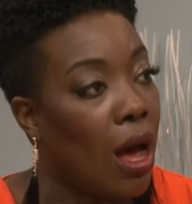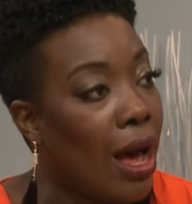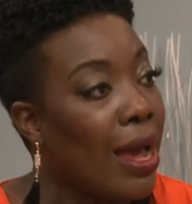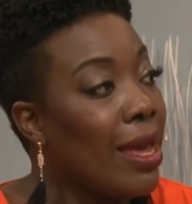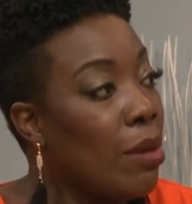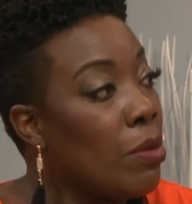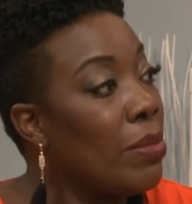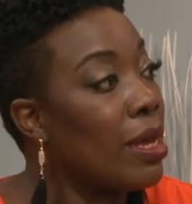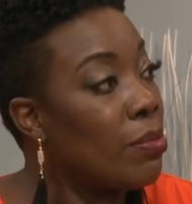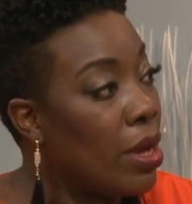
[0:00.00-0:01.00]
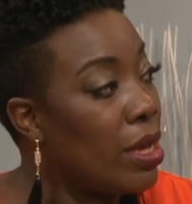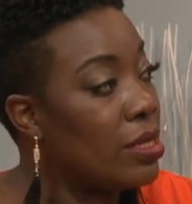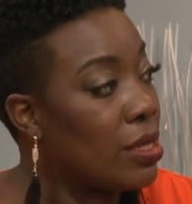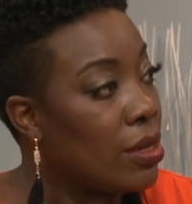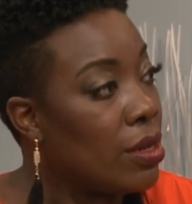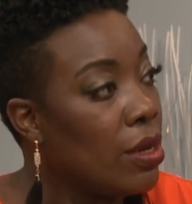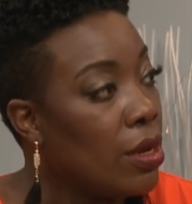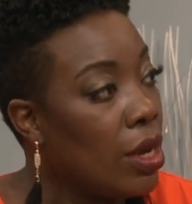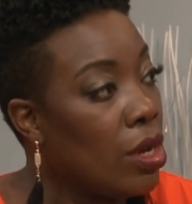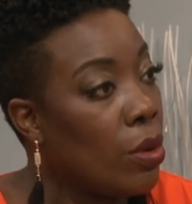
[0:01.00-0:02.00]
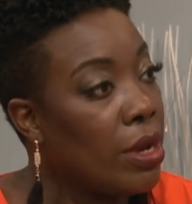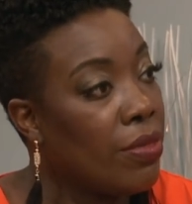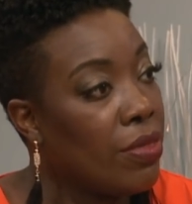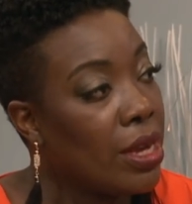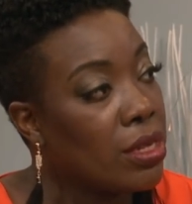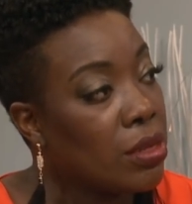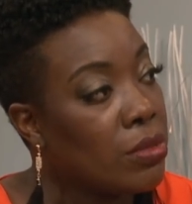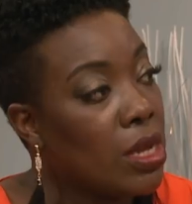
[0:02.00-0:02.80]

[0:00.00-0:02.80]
I am a bad person. You know, and I think sometimes